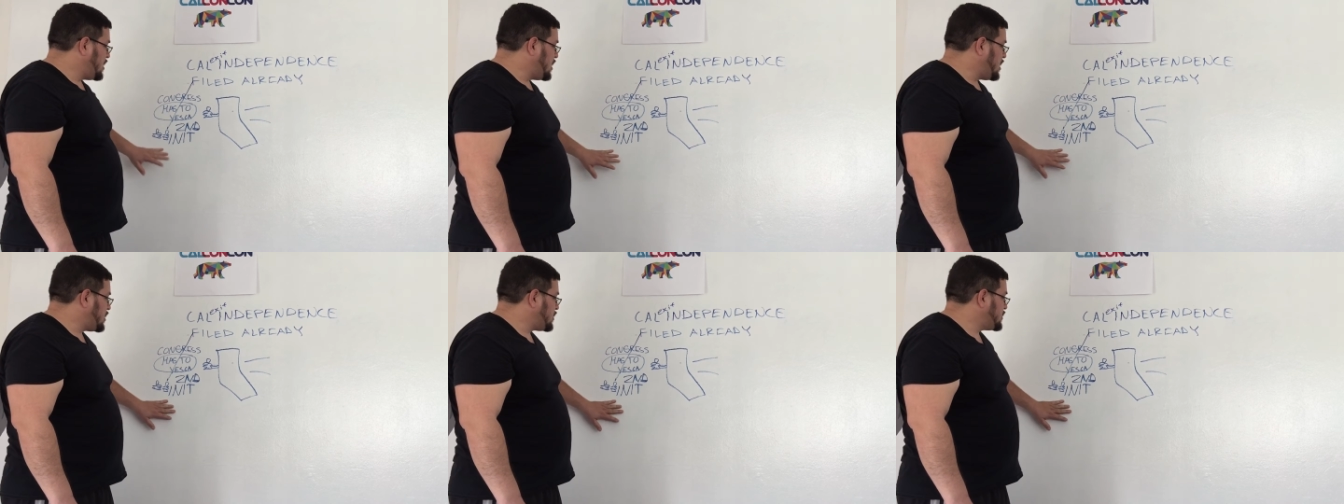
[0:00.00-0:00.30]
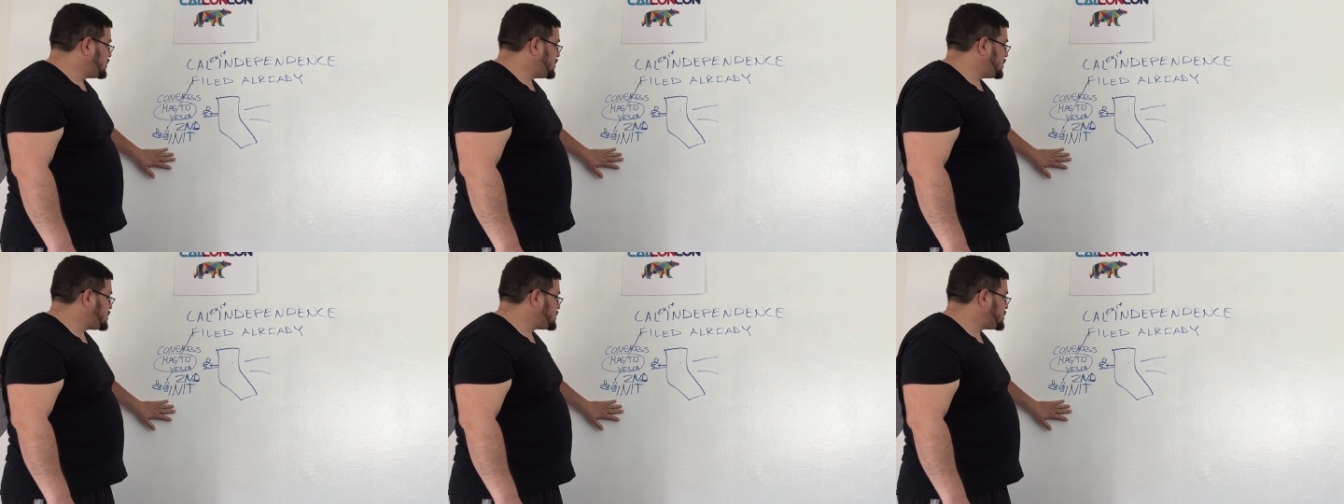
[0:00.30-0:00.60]

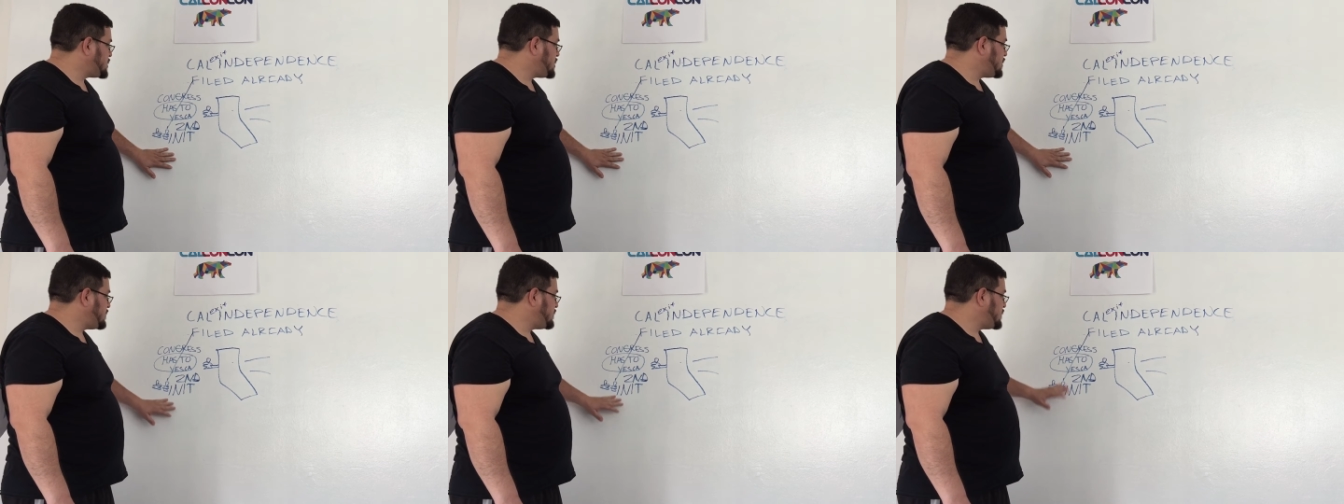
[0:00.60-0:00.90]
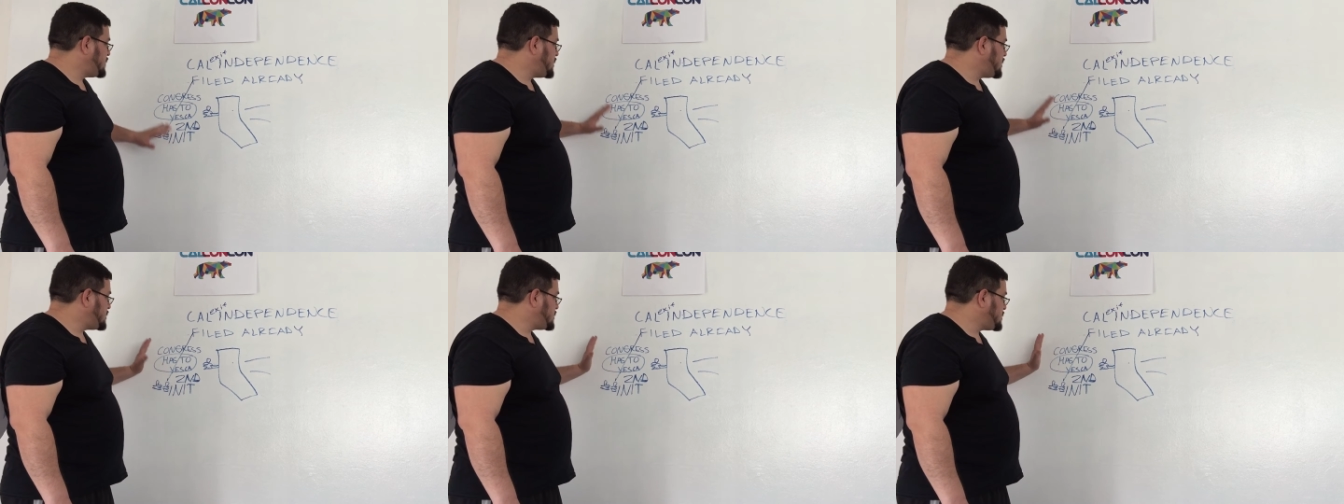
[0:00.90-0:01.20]
Our
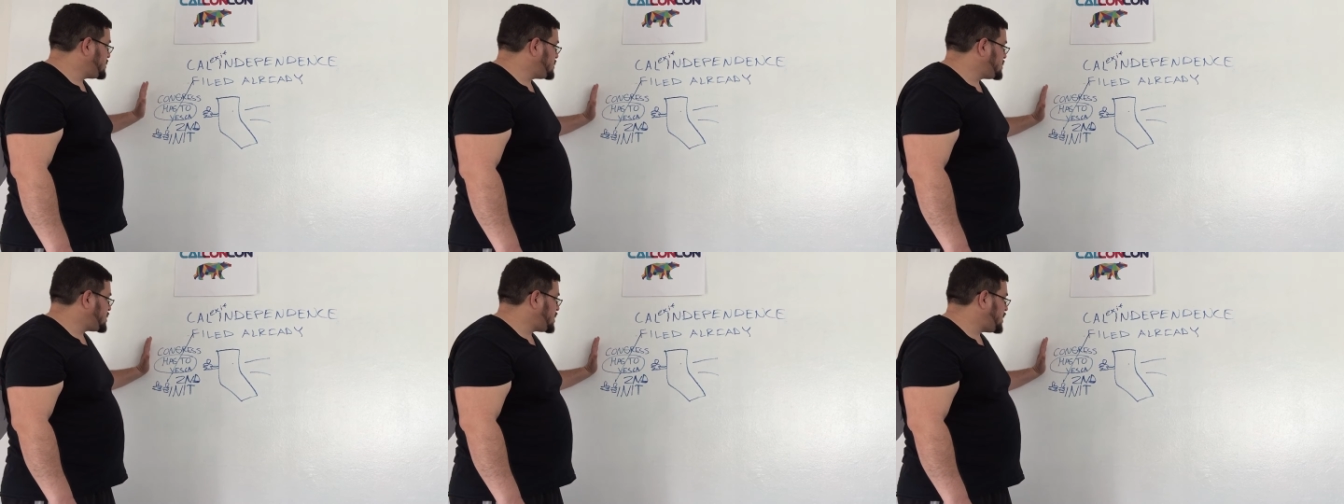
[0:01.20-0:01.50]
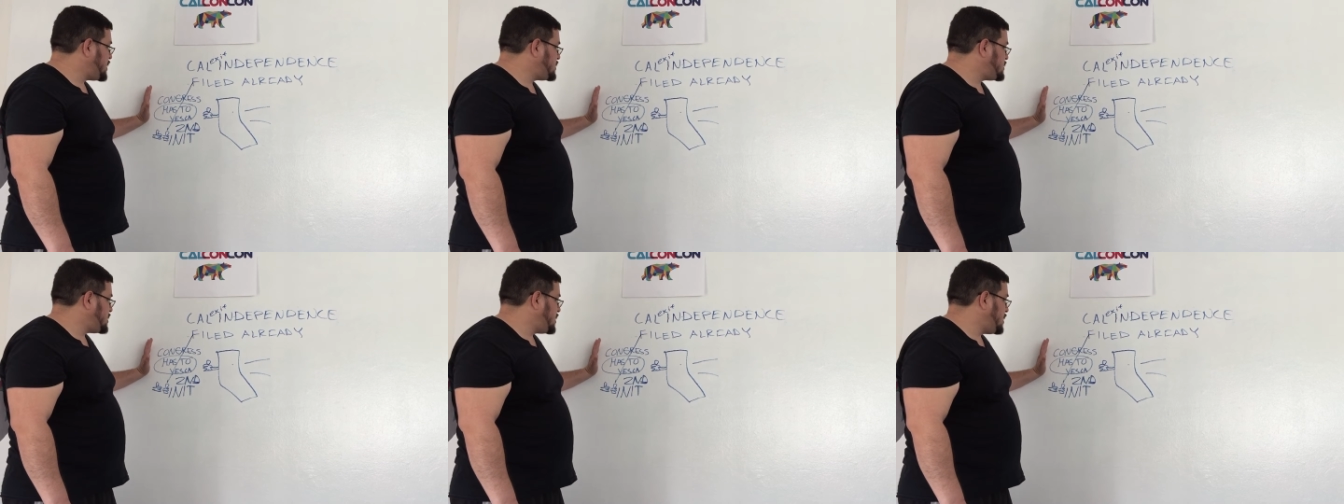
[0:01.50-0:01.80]
initiative is to
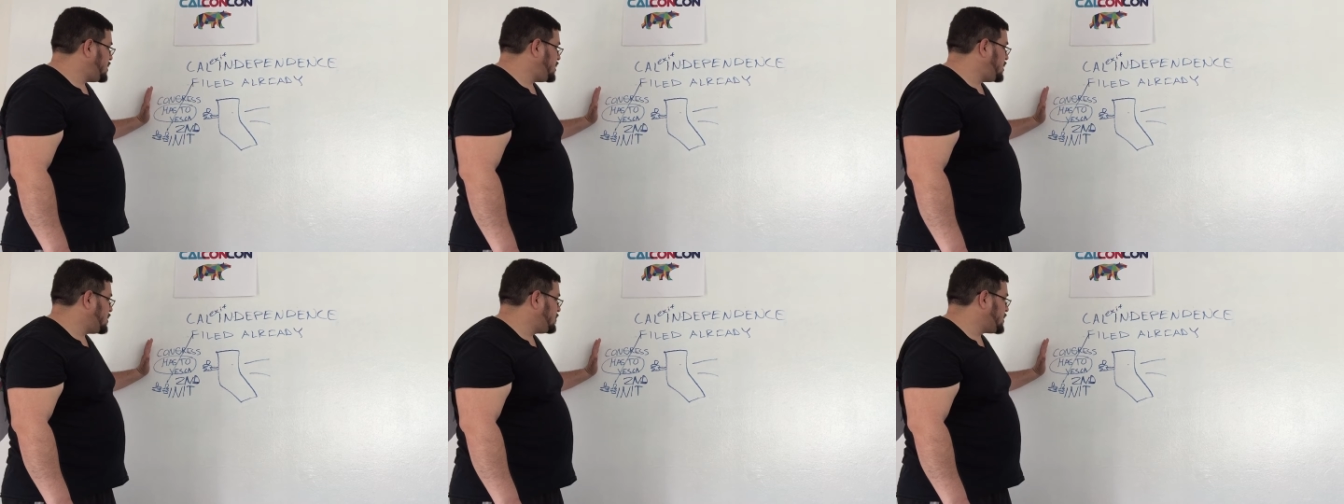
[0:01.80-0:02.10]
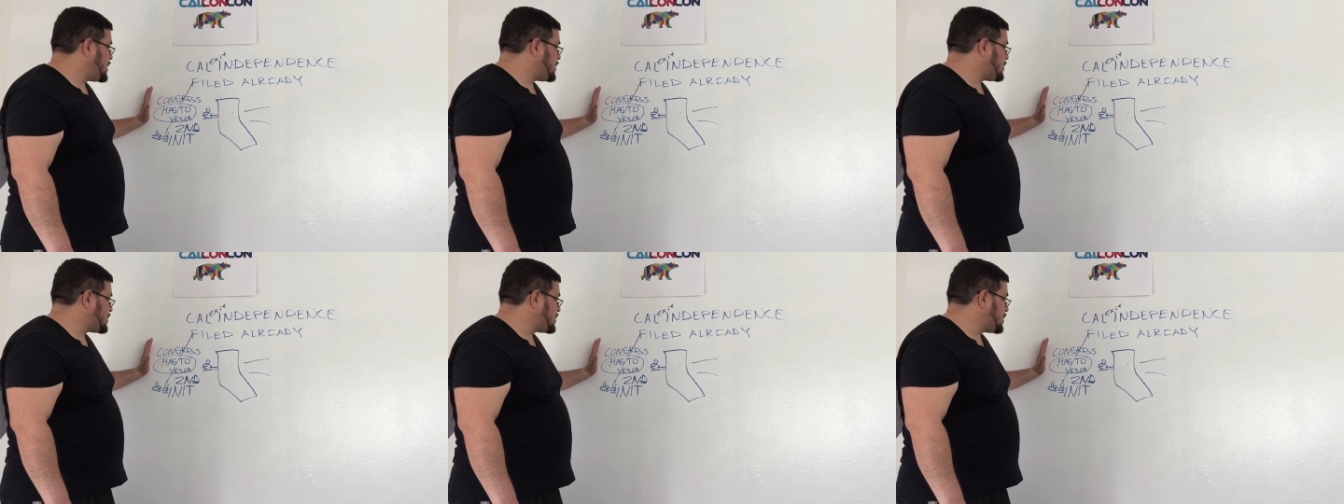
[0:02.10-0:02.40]
change the
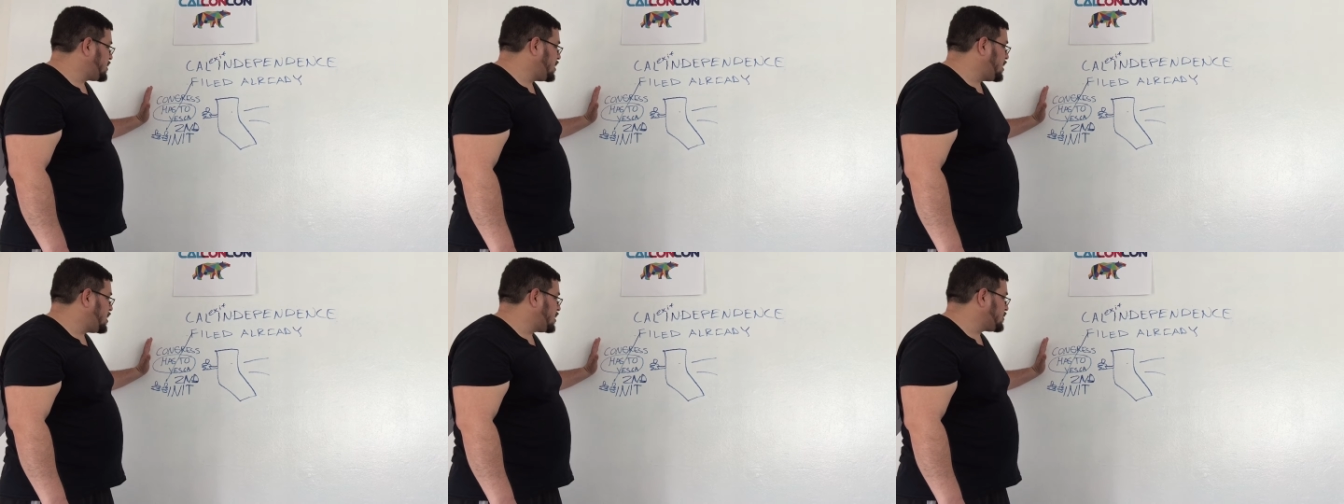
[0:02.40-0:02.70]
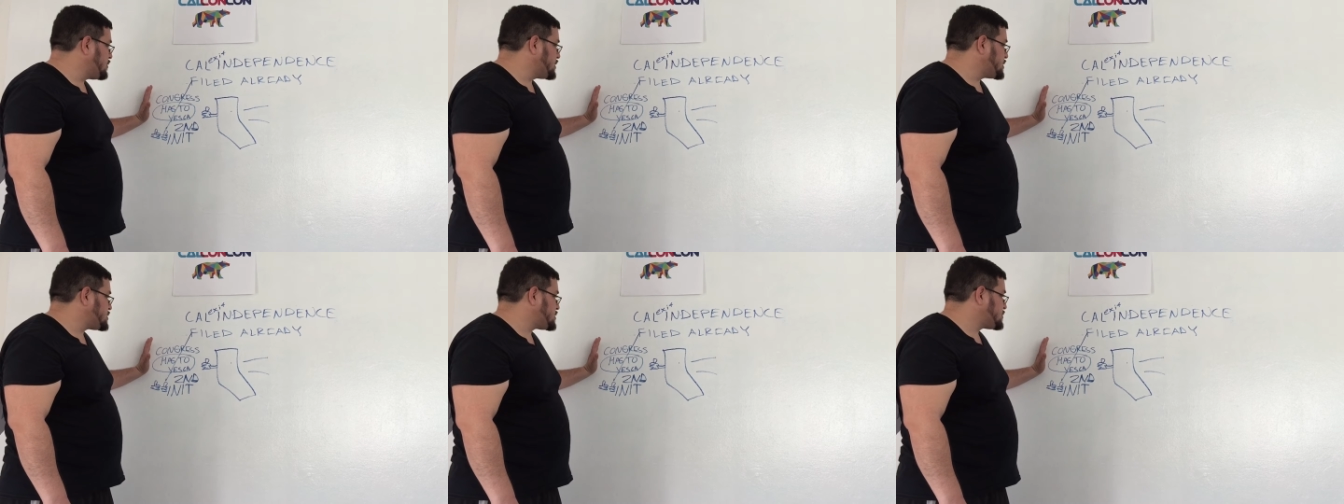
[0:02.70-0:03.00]
American
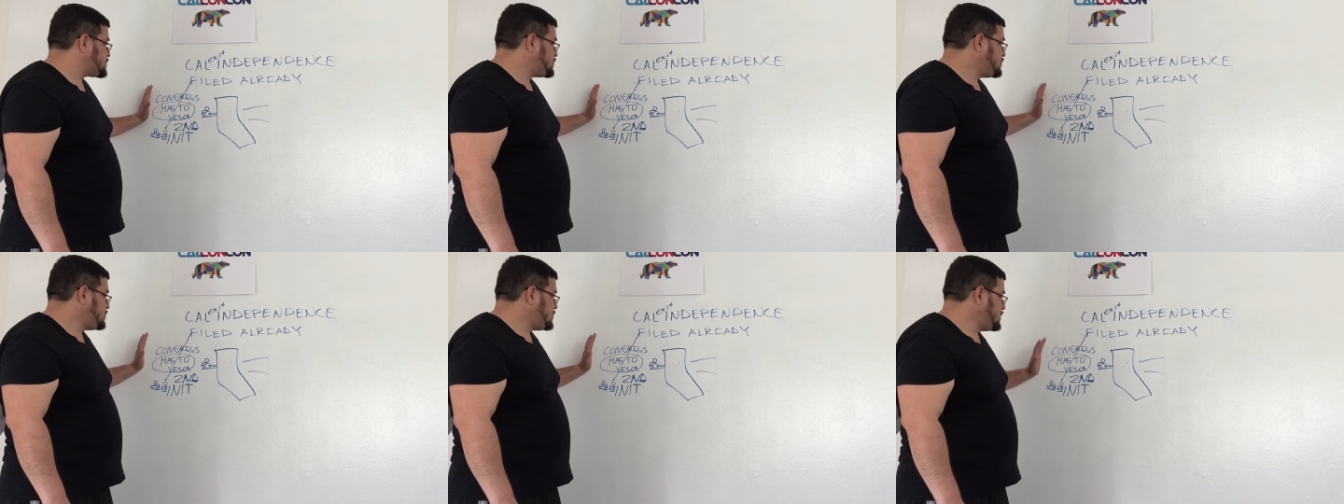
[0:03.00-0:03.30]
Congress